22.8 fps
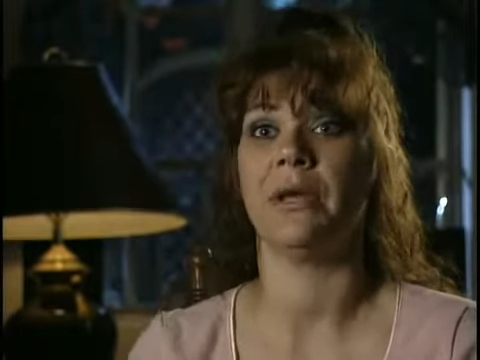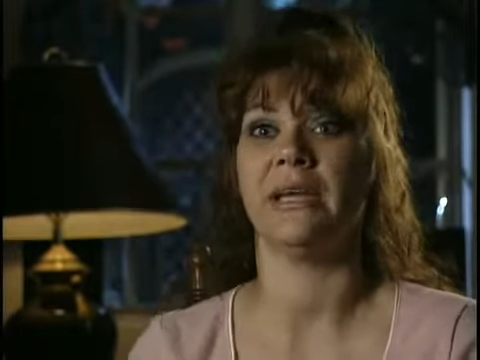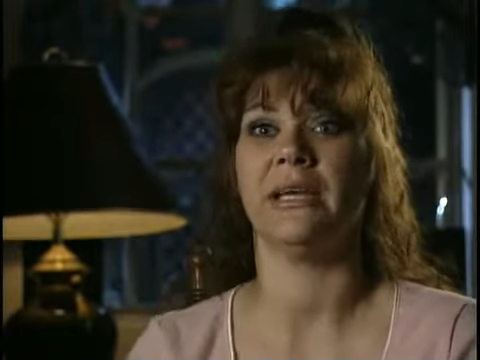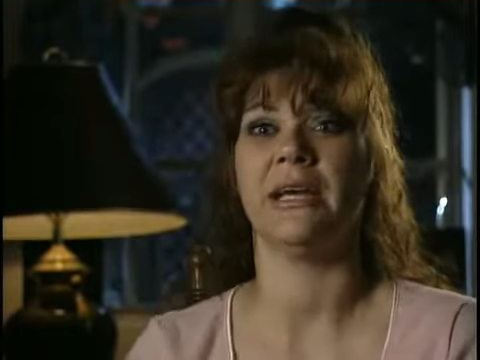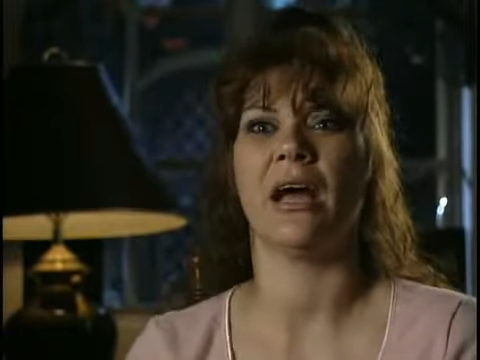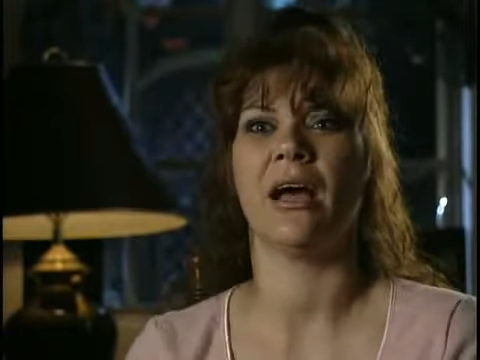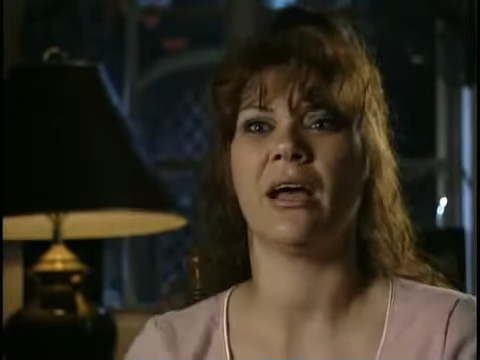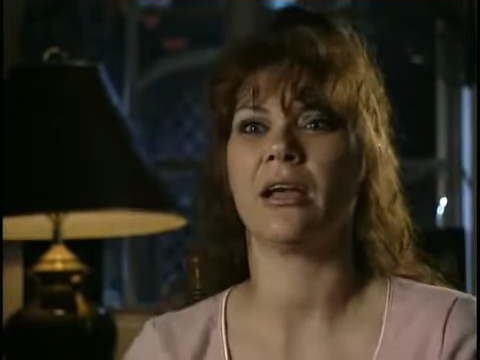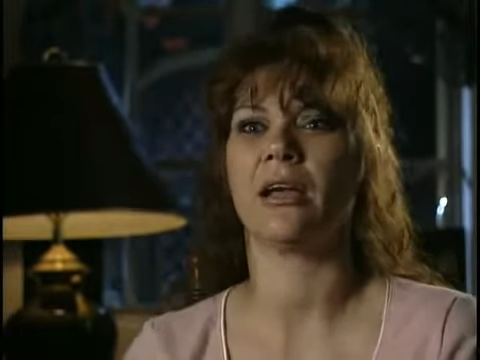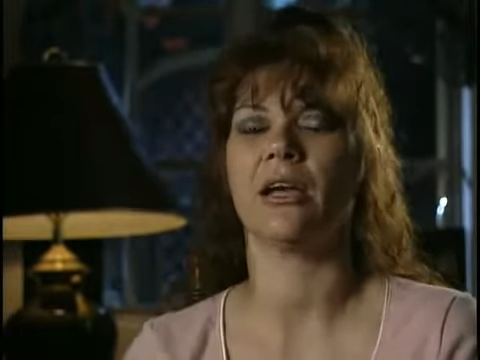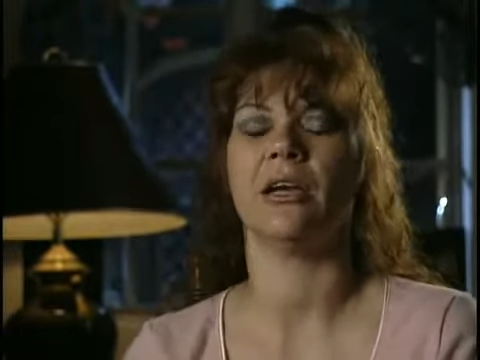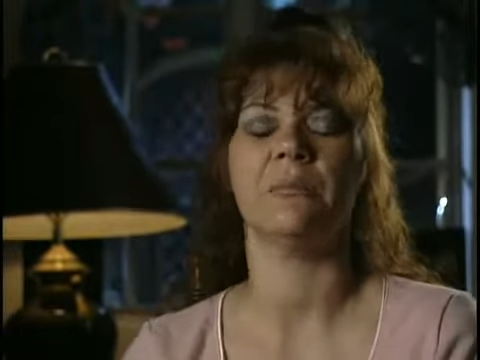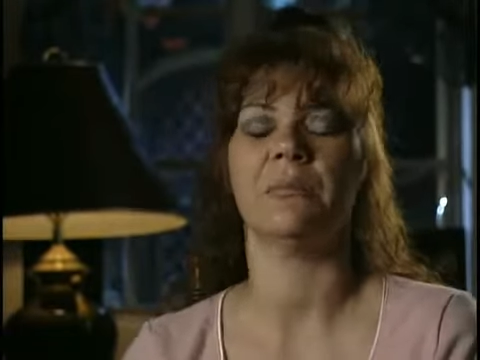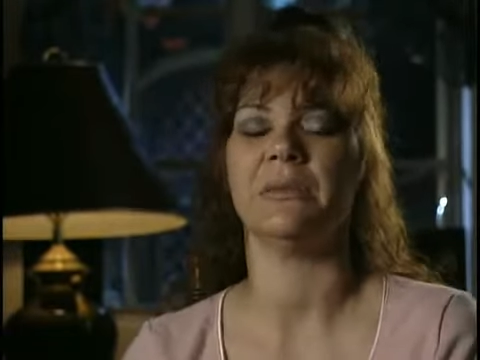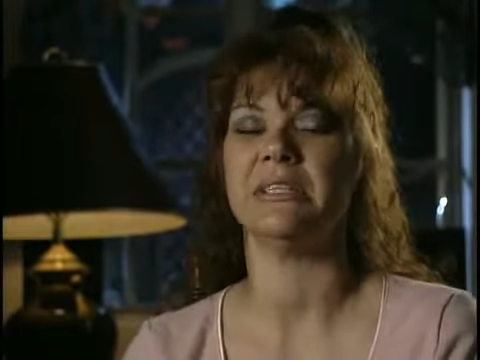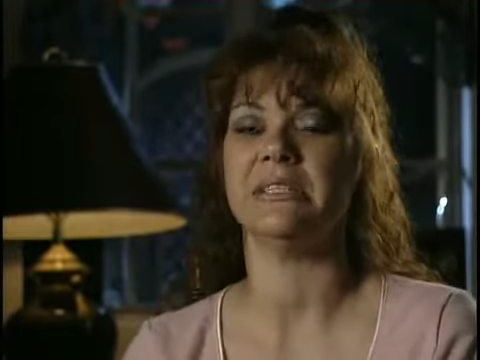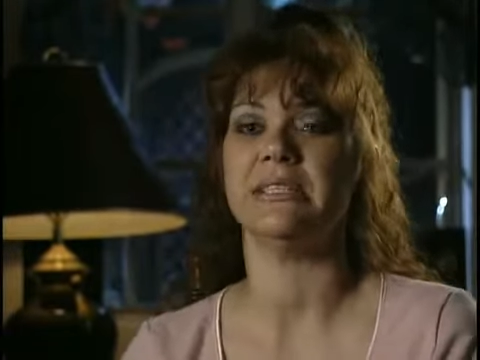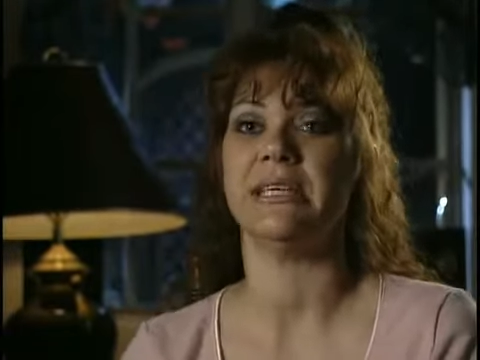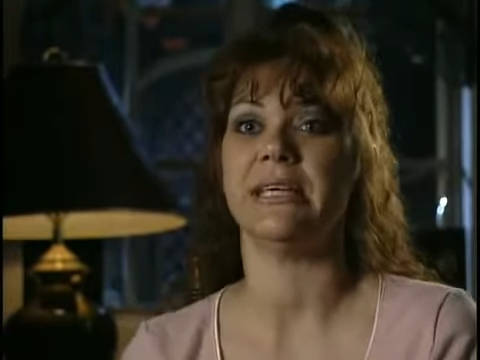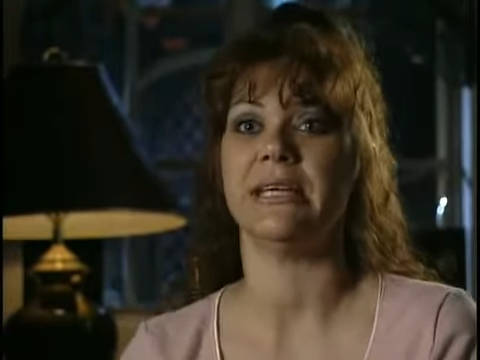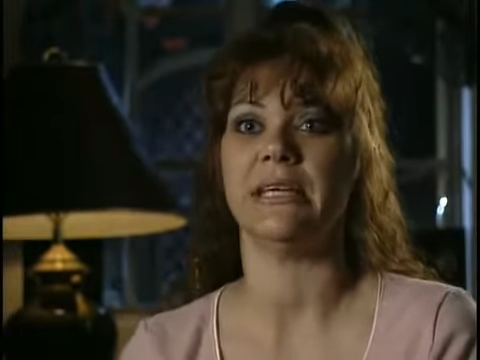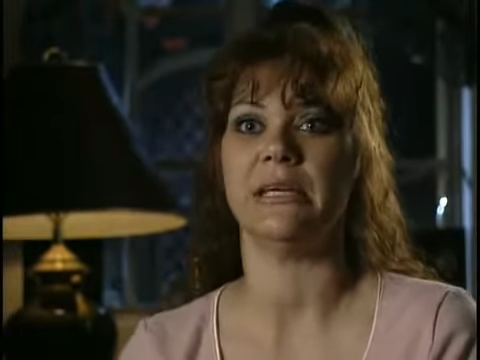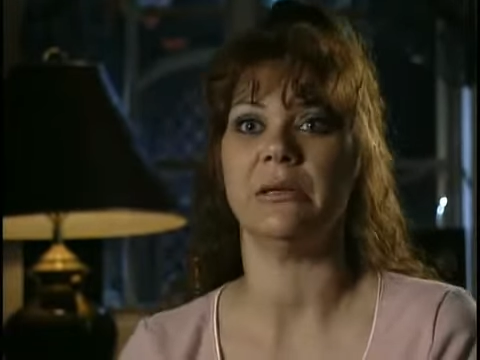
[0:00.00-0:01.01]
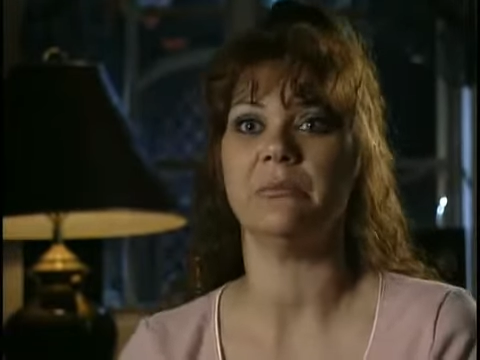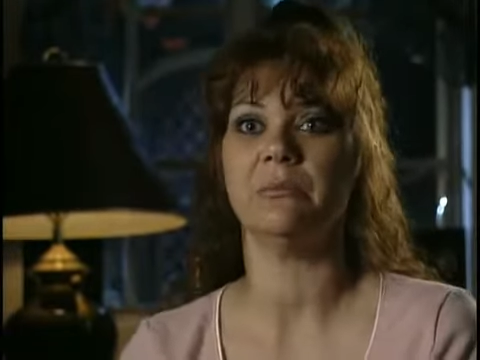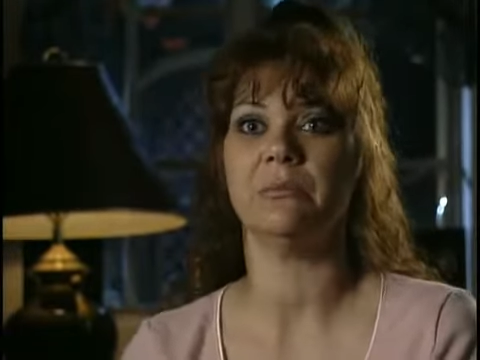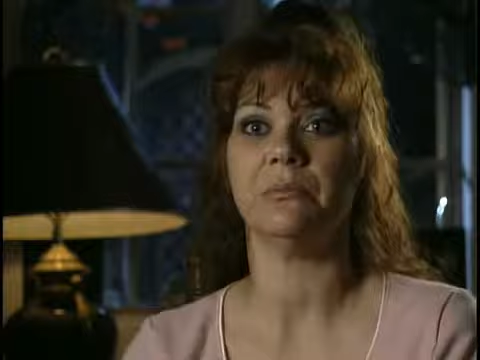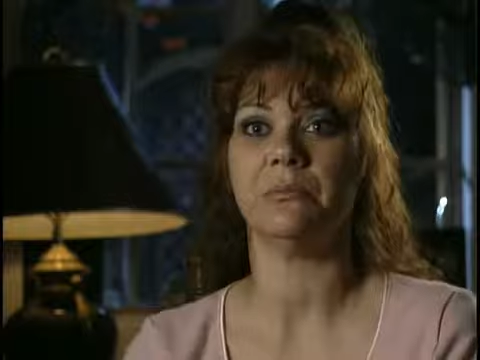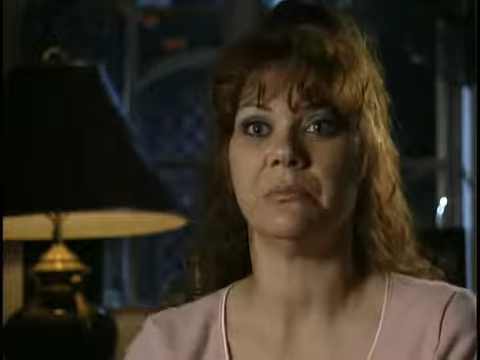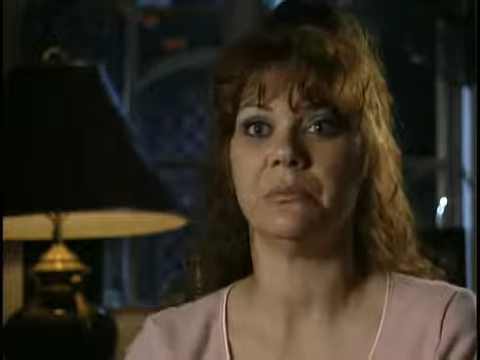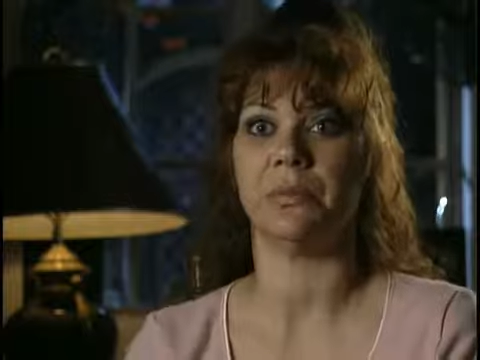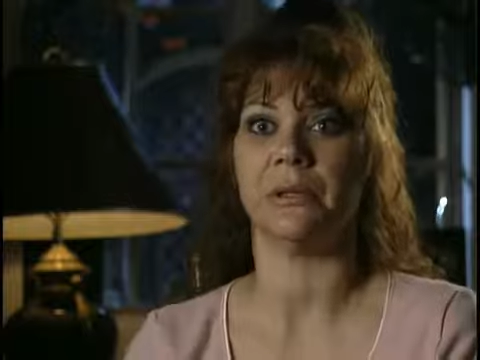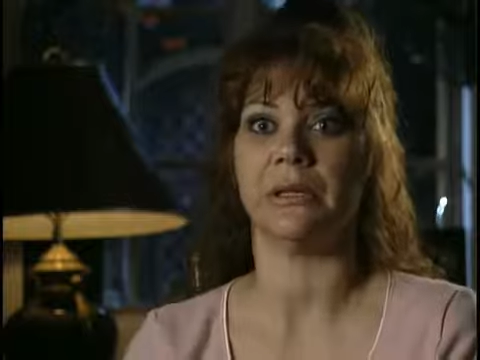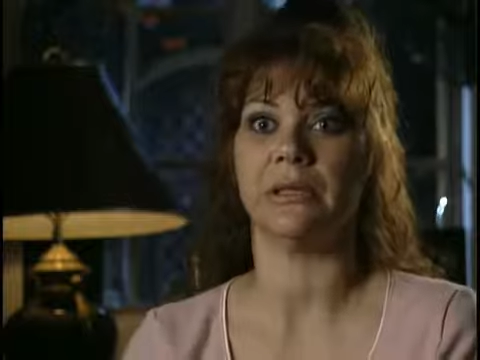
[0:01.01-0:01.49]
not cutting me deep,
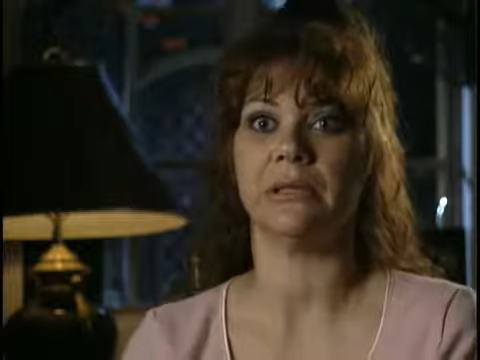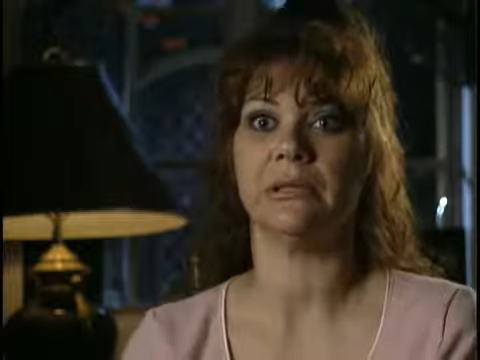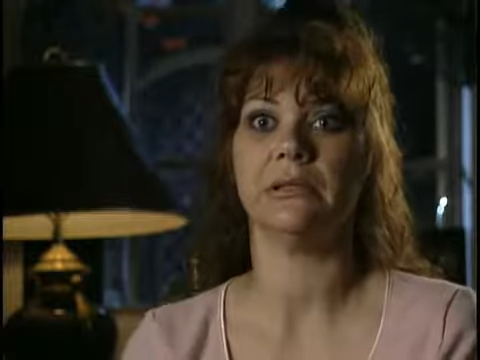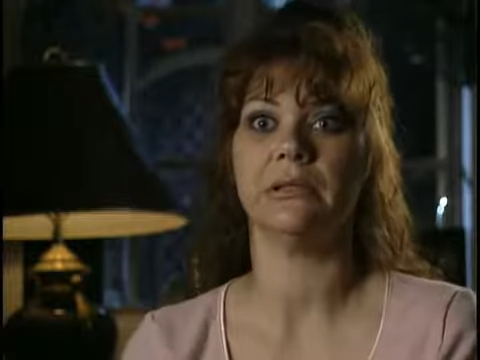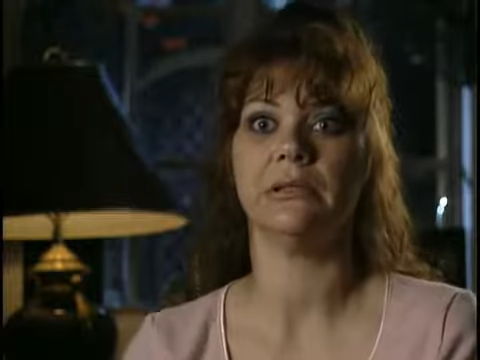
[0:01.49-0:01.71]
but